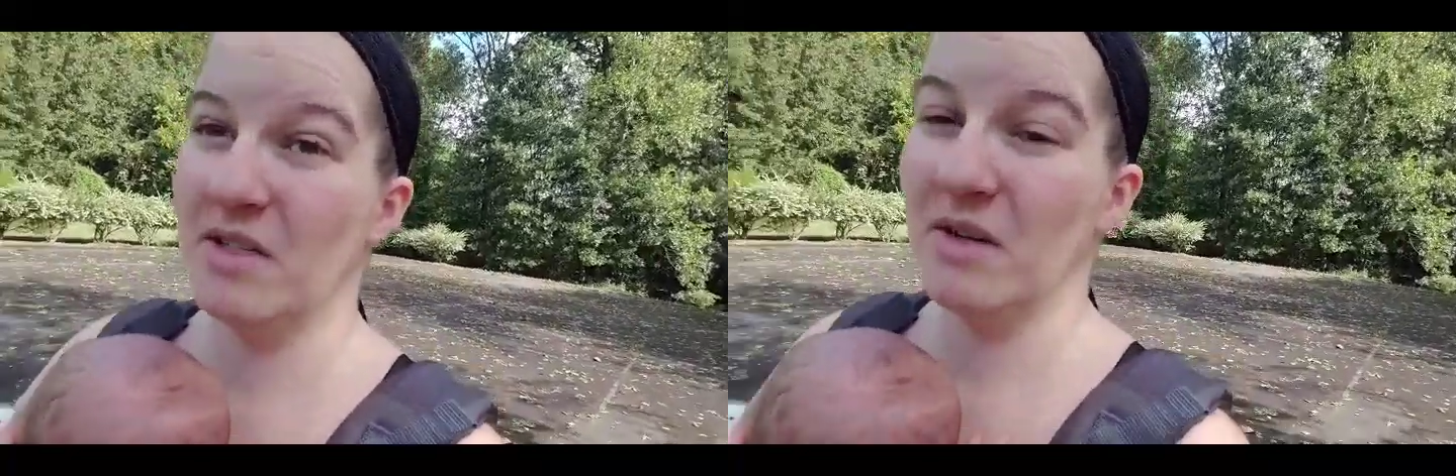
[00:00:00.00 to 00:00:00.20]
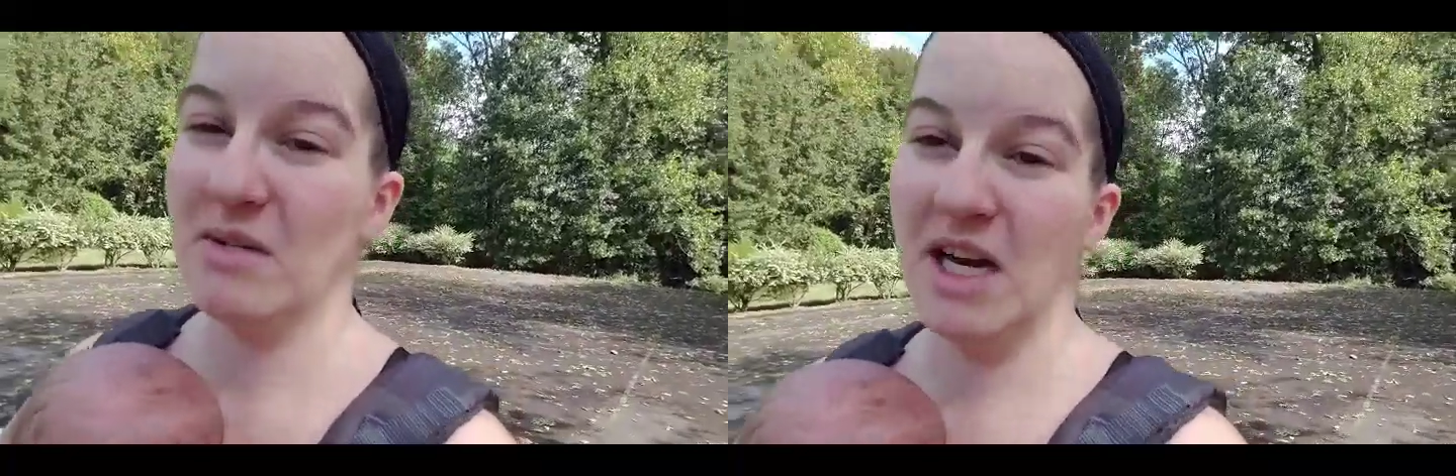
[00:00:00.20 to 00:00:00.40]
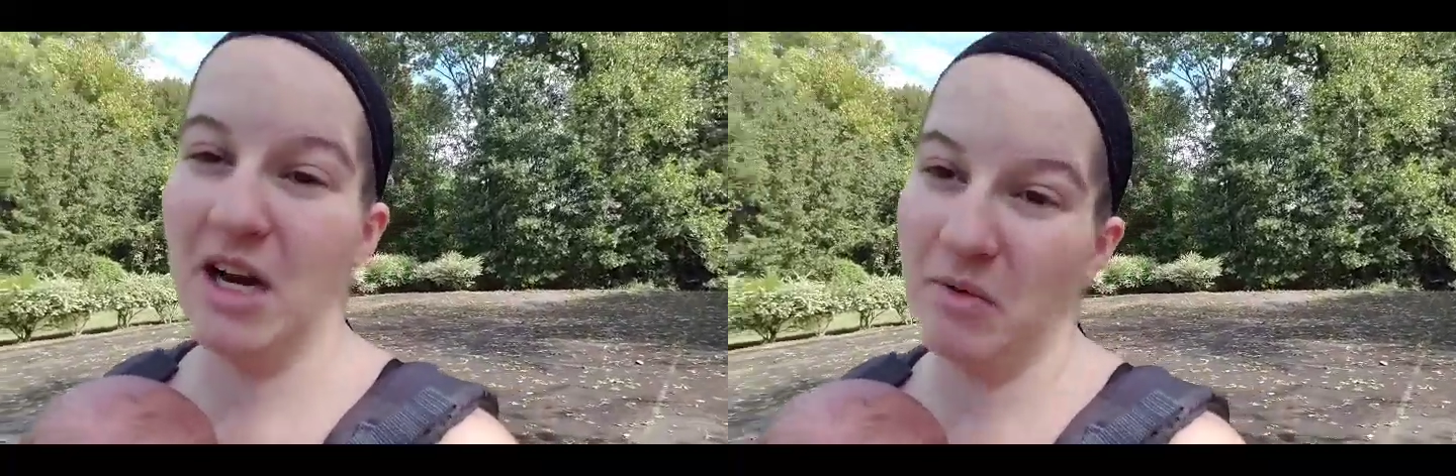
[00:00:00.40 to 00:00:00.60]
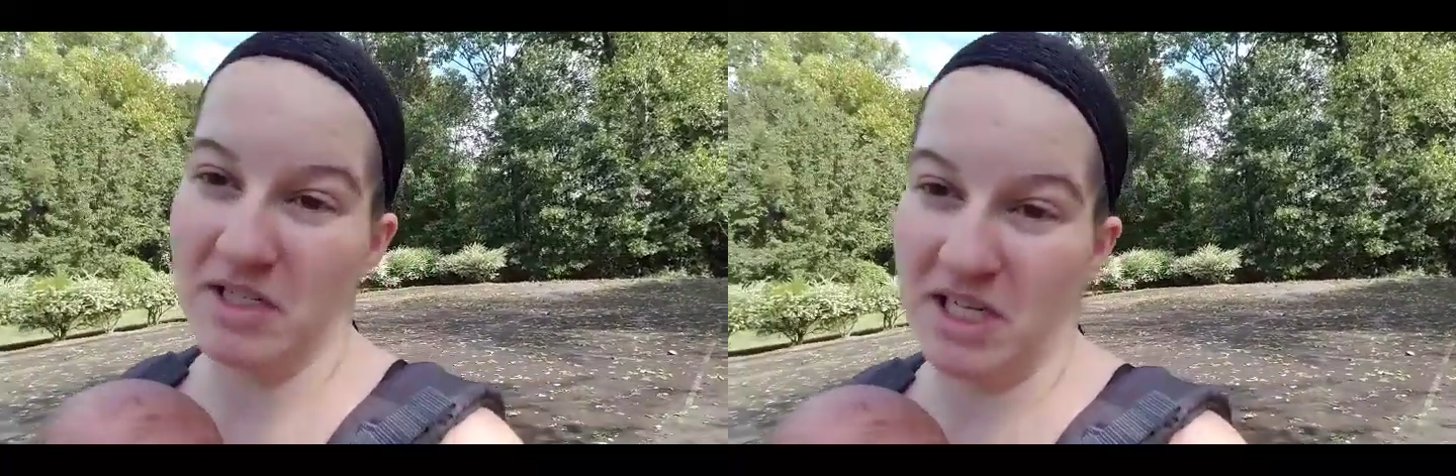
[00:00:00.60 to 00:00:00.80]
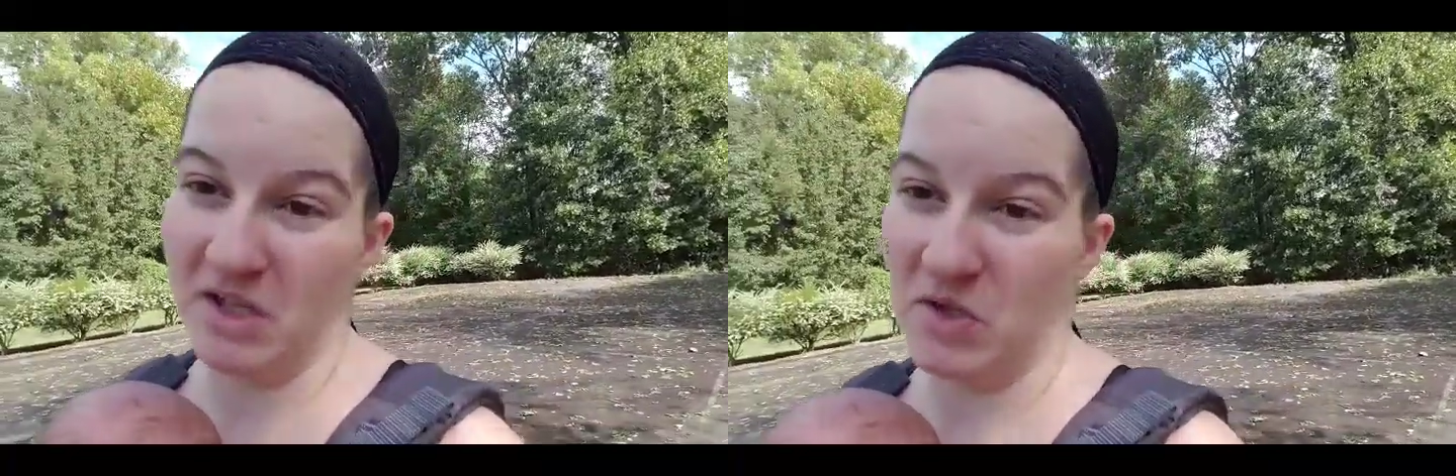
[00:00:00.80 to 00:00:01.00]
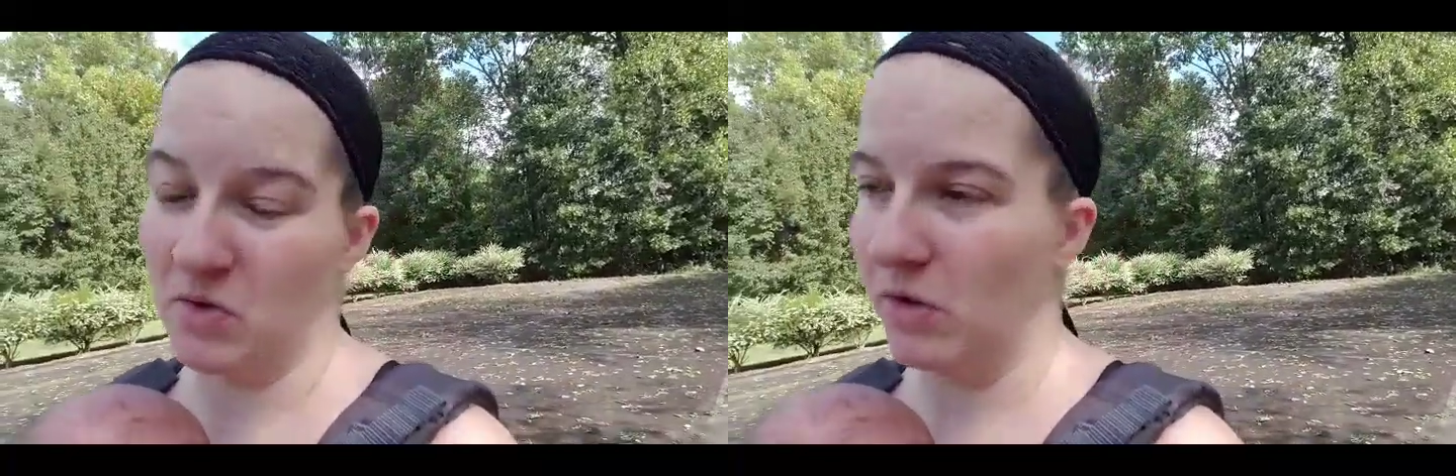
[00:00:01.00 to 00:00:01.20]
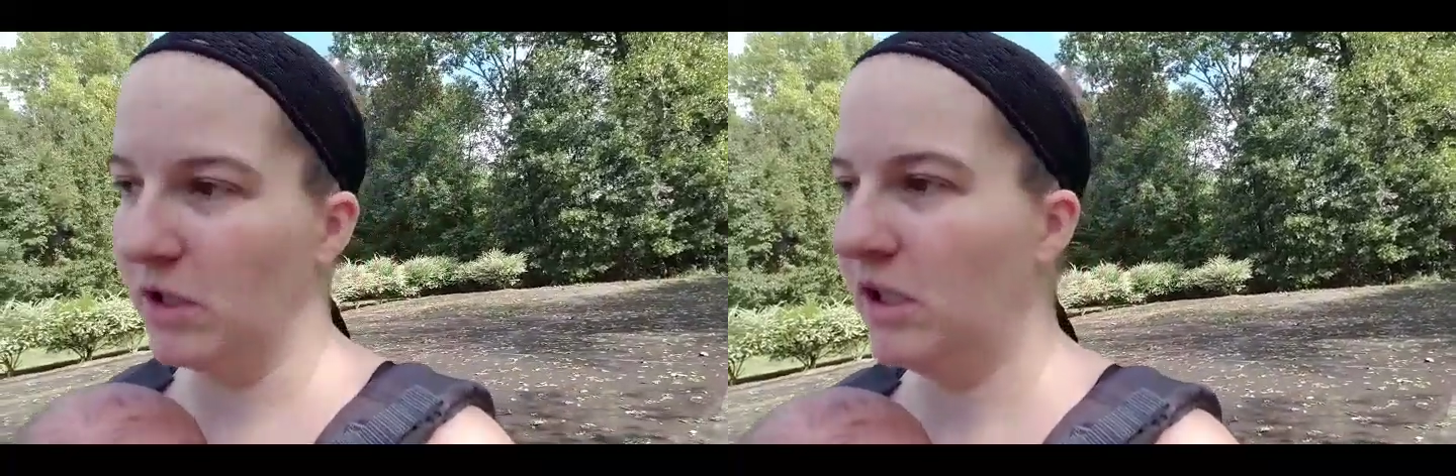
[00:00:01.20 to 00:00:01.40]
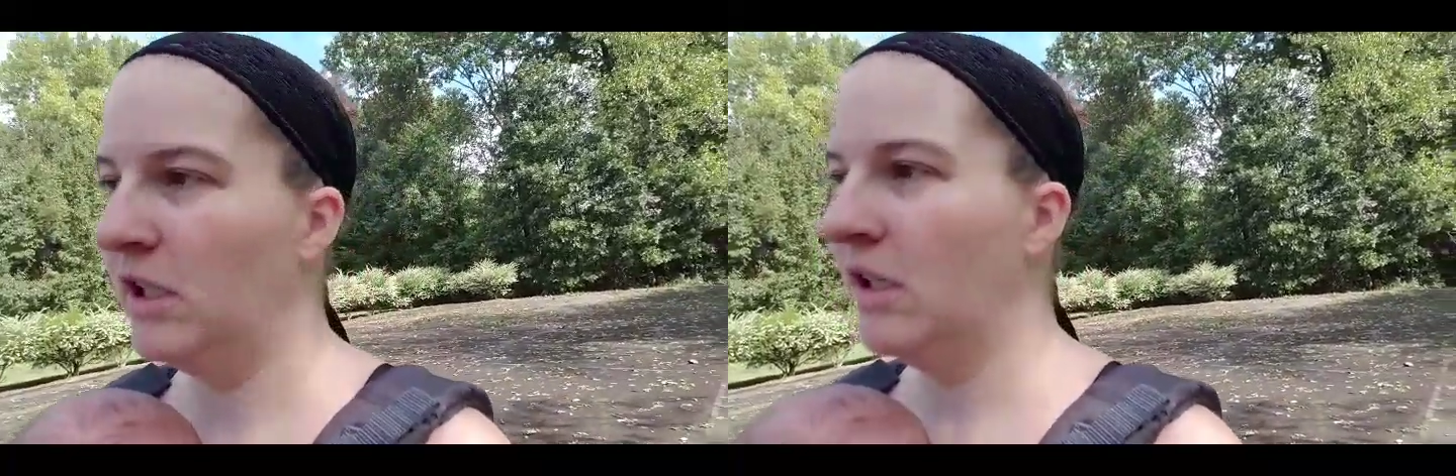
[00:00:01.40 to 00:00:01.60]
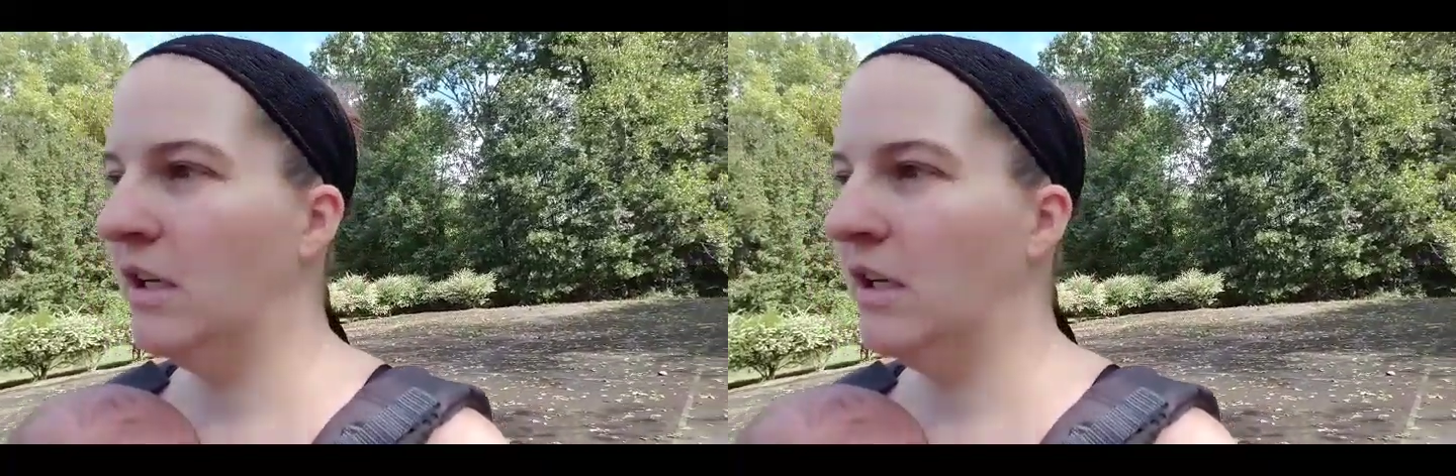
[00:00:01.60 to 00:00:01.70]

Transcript: So I was like, I don't want to take the stroller.